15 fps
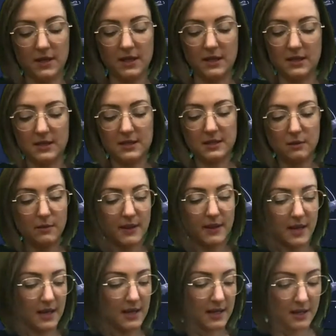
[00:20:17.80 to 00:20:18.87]
Let's see what we
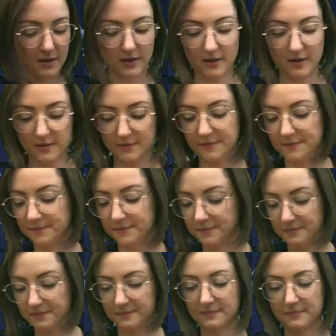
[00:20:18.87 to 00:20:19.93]
got here.
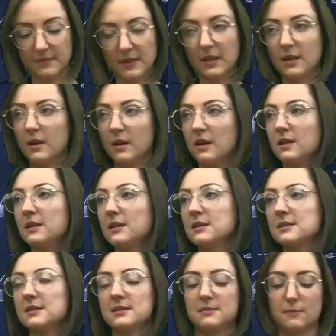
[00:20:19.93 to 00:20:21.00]

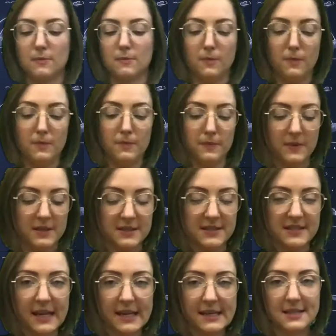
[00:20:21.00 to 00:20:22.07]
This is
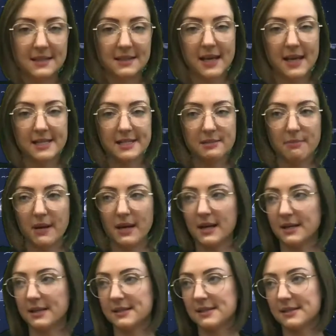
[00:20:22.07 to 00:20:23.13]
second to last
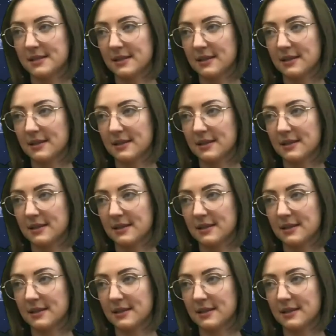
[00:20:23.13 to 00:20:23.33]
box.